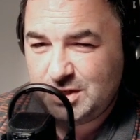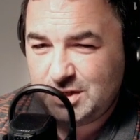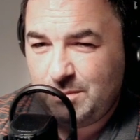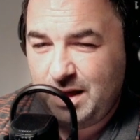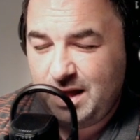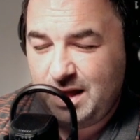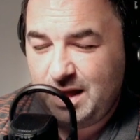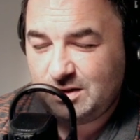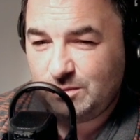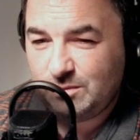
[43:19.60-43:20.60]

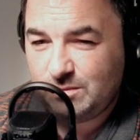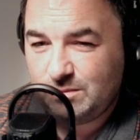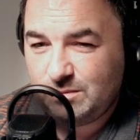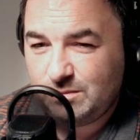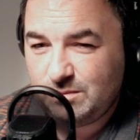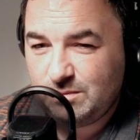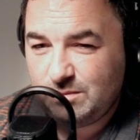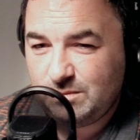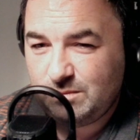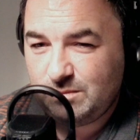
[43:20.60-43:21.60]
Brands or
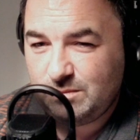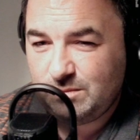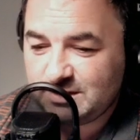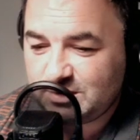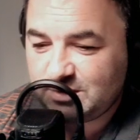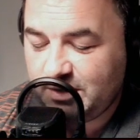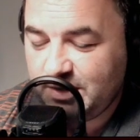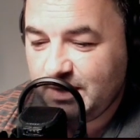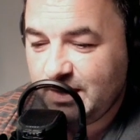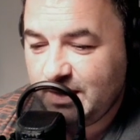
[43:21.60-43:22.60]
Marcel Brands.
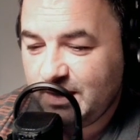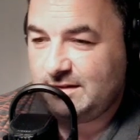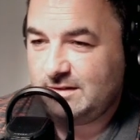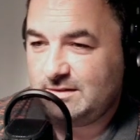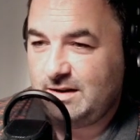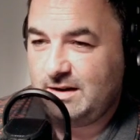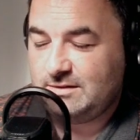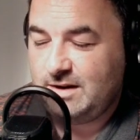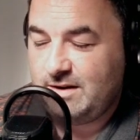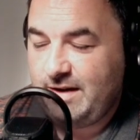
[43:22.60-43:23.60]
Sorry,
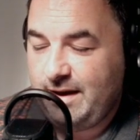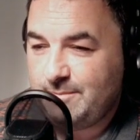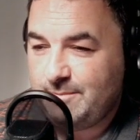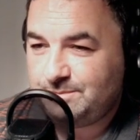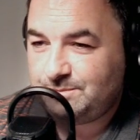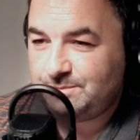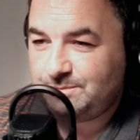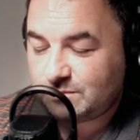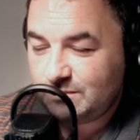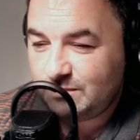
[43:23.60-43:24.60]
they're
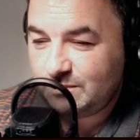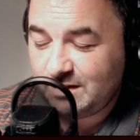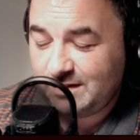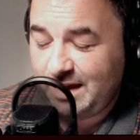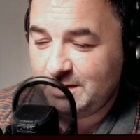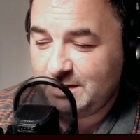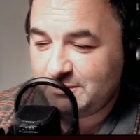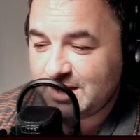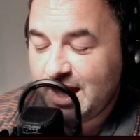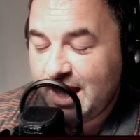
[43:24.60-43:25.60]
same
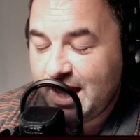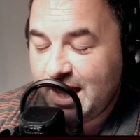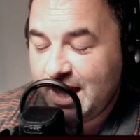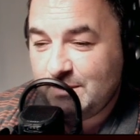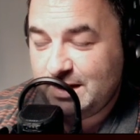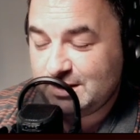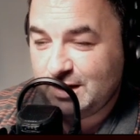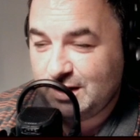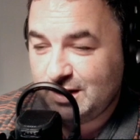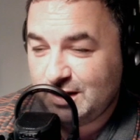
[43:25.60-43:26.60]
difference. He's
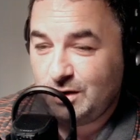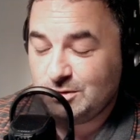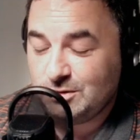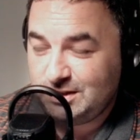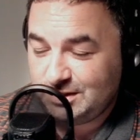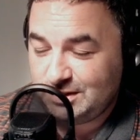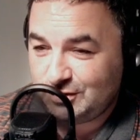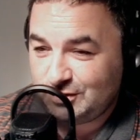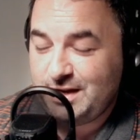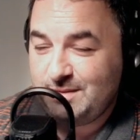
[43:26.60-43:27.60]
not one of those. He's
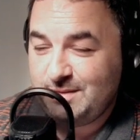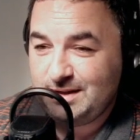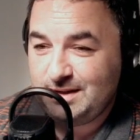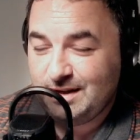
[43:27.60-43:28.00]
extremely